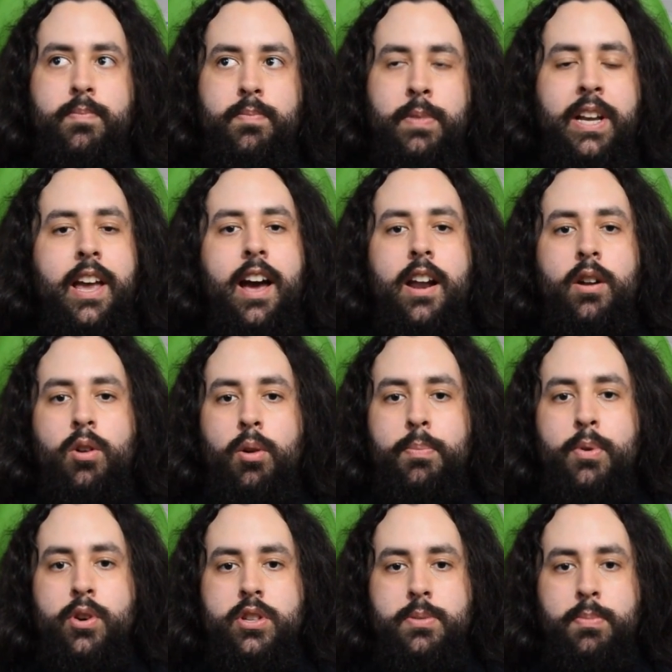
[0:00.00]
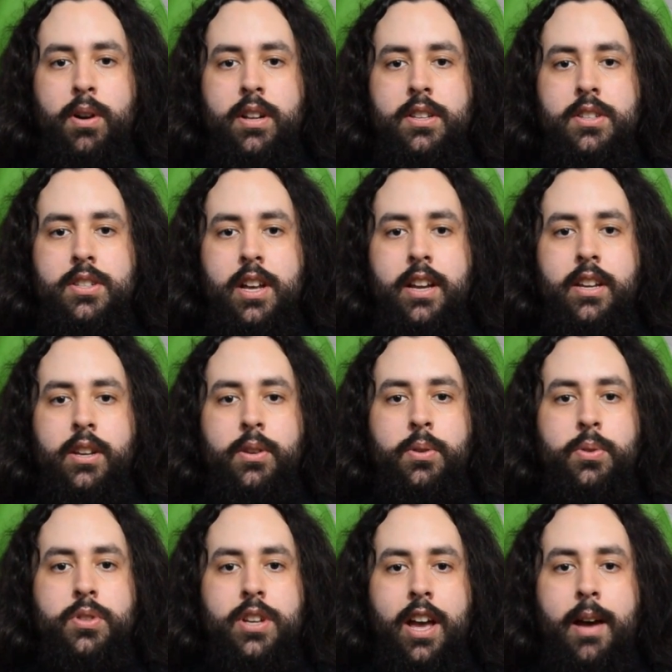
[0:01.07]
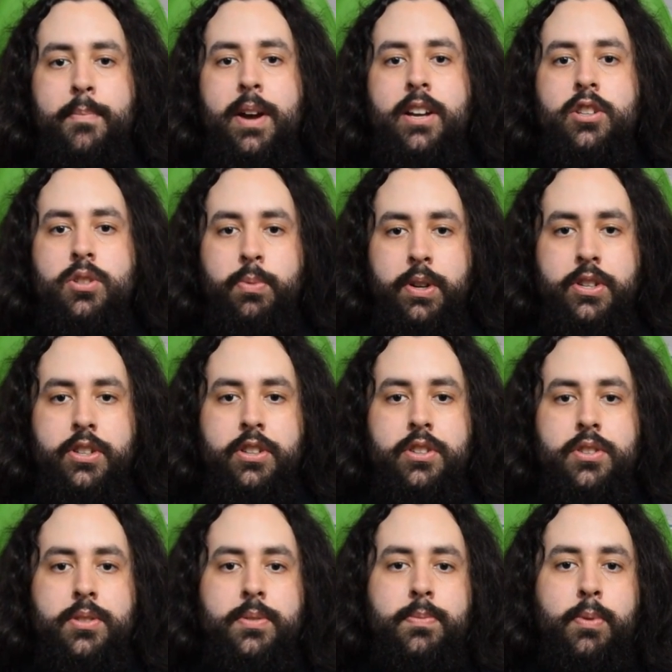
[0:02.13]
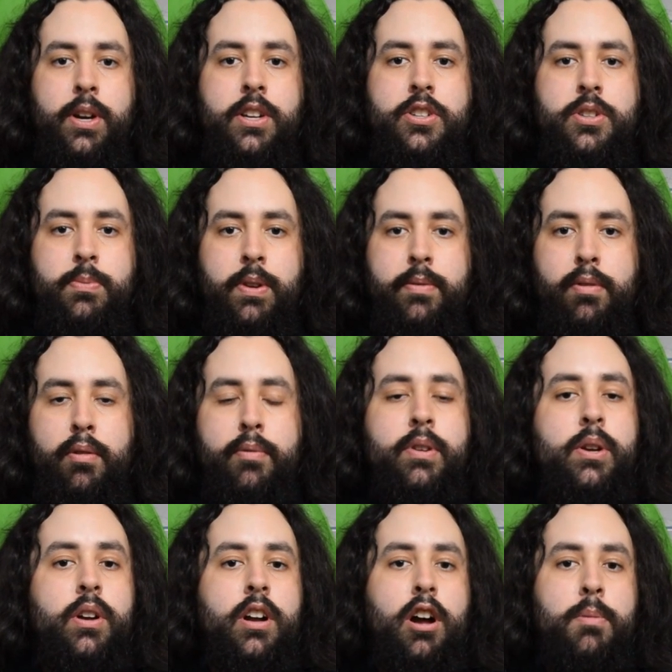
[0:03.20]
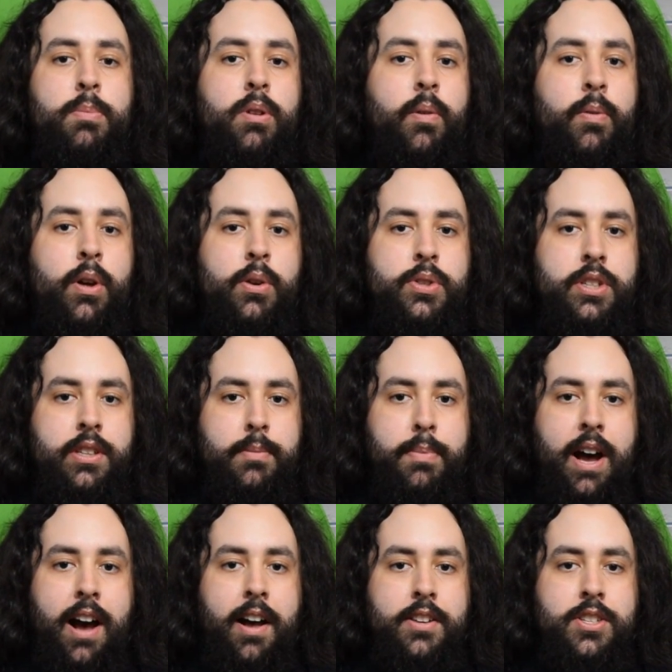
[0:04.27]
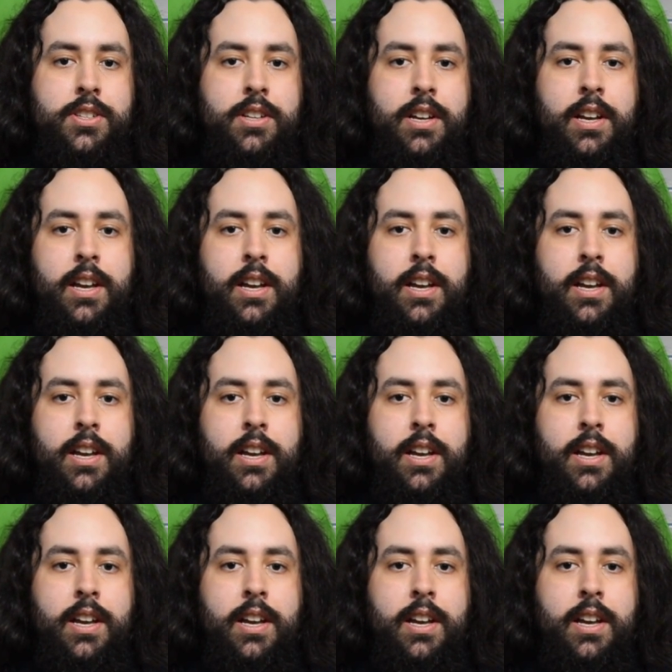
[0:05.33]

mechanical push buttons that use MX switches, which we've reviewed a couple of those in the past,